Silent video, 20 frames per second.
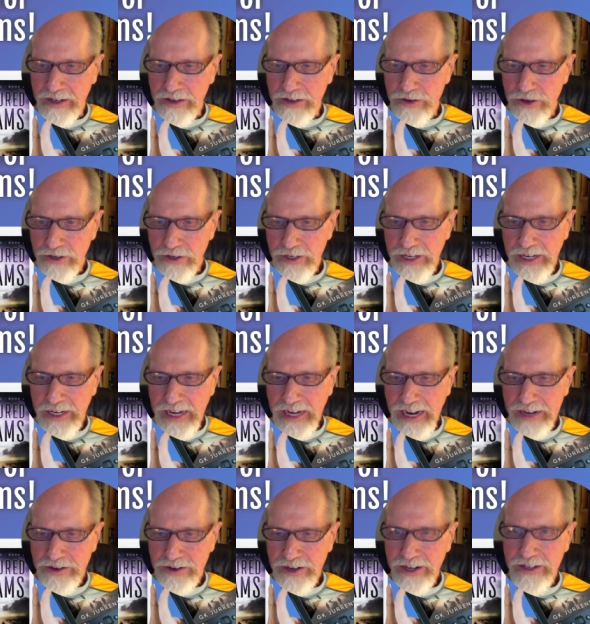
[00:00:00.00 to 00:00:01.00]
Julie,
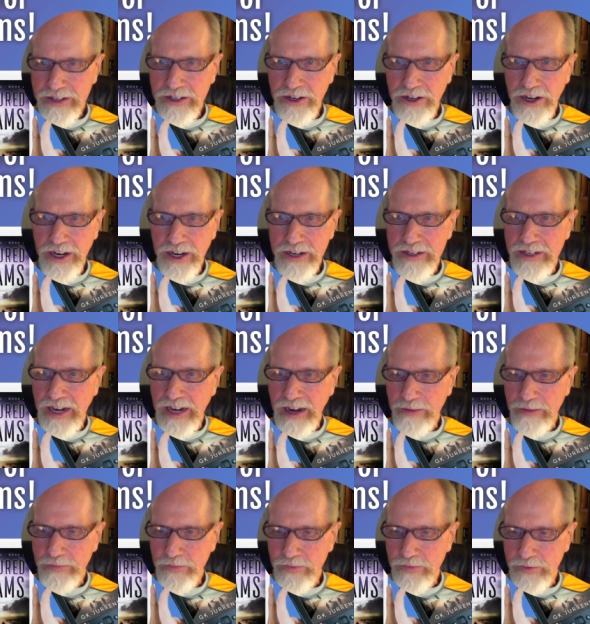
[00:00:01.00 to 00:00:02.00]
got you. Good.
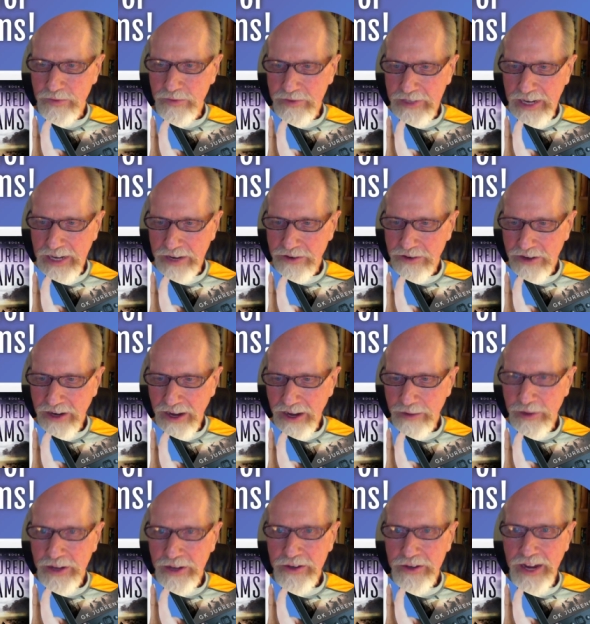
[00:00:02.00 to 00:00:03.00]
Yep. Got your
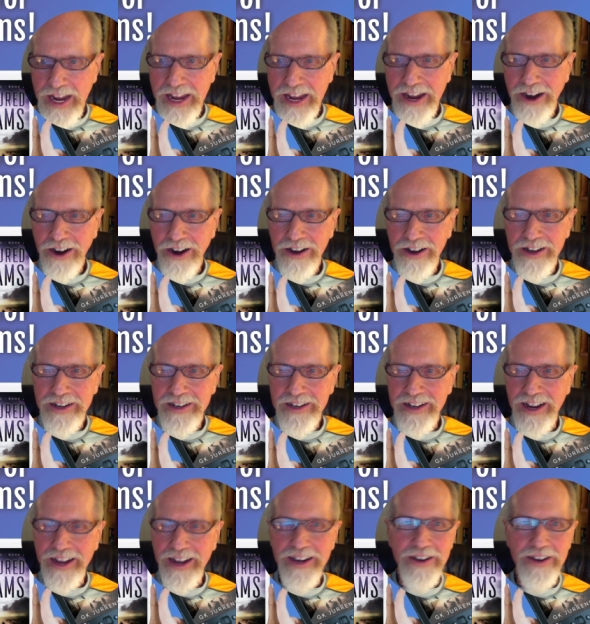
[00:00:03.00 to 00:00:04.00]
comments. Hey, Carolyn.
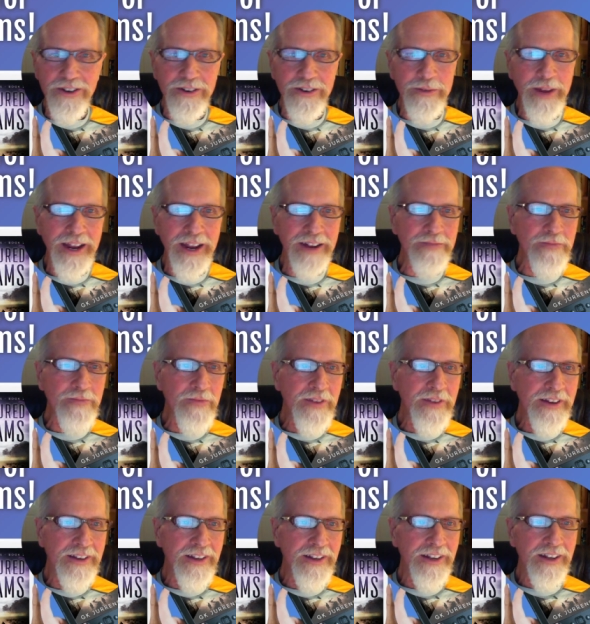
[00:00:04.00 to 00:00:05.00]
How you doing, man?
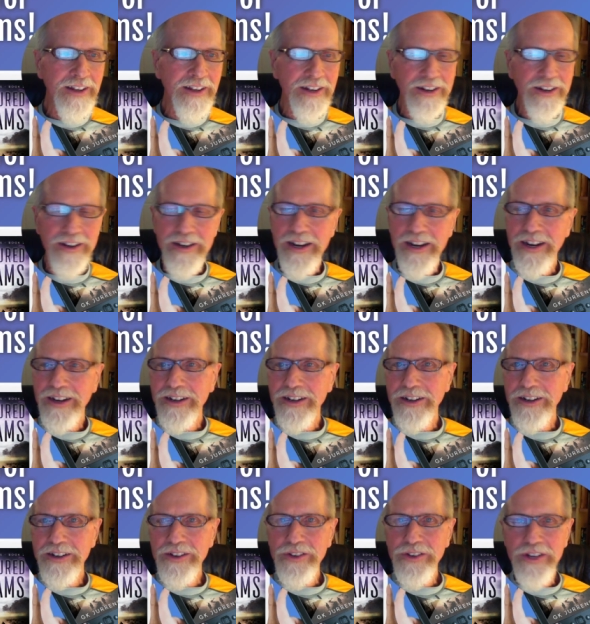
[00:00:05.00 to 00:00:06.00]
Good
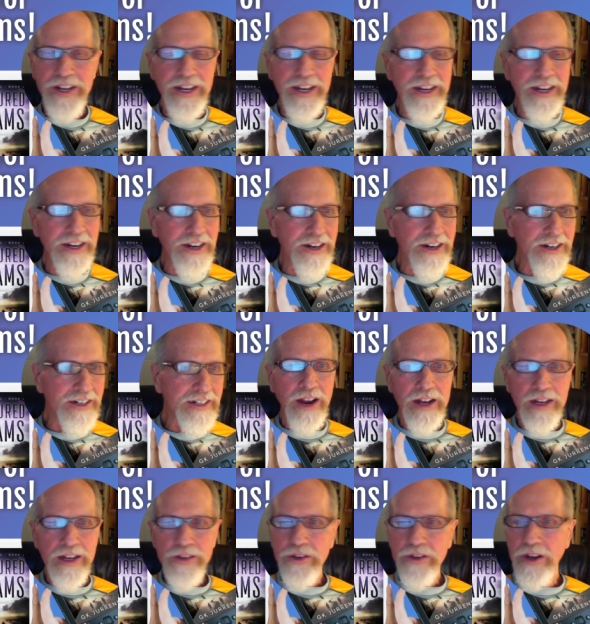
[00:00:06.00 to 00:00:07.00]
to see you here. Okay,
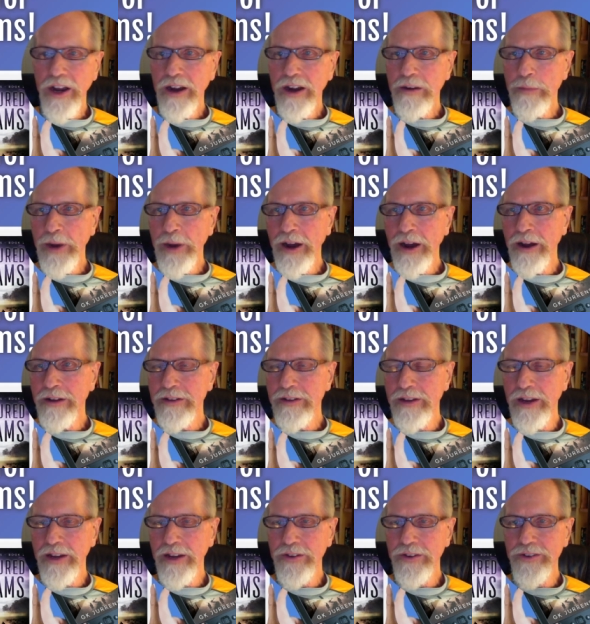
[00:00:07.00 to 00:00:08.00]
let's talk about
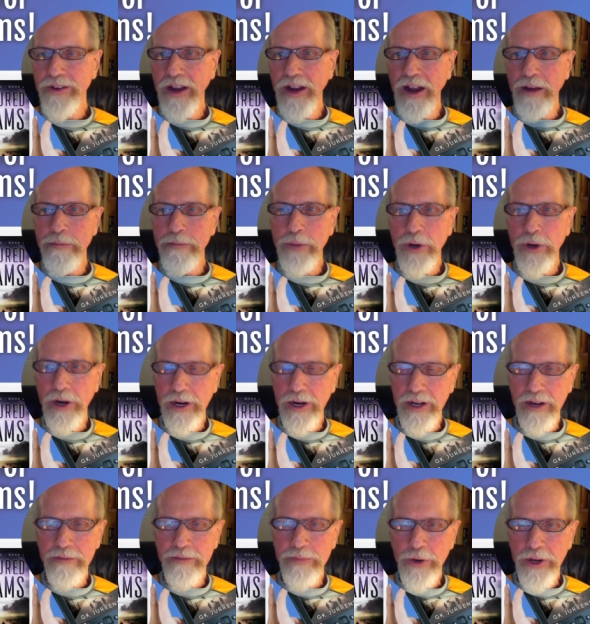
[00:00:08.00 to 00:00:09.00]
this book.
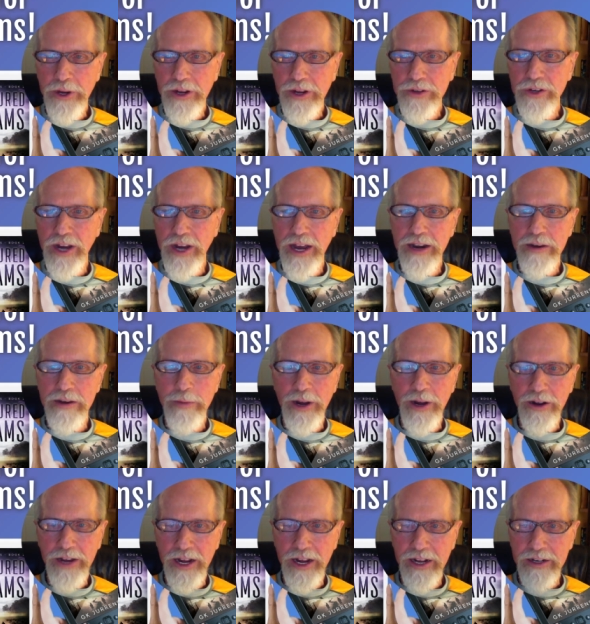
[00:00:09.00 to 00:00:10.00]
I'm pretty excited
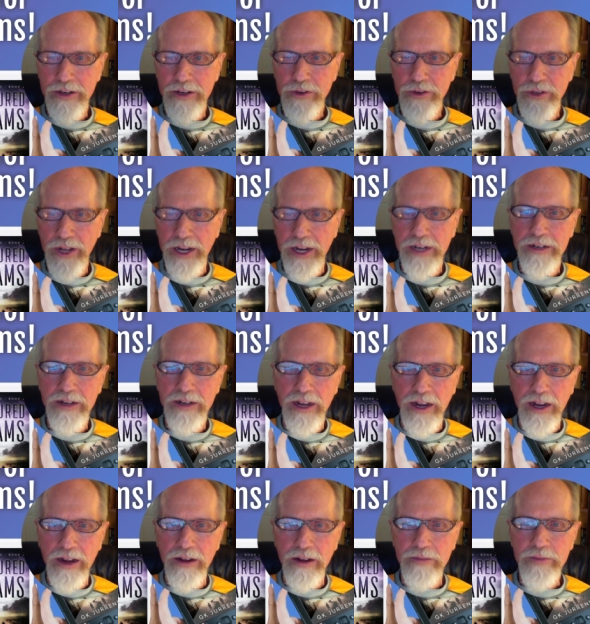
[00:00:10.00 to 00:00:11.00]
about getting this thing
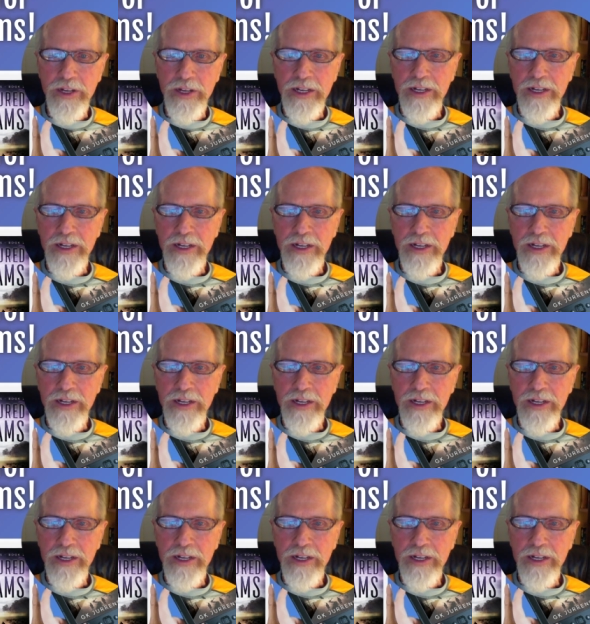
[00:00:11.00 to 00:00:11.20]
done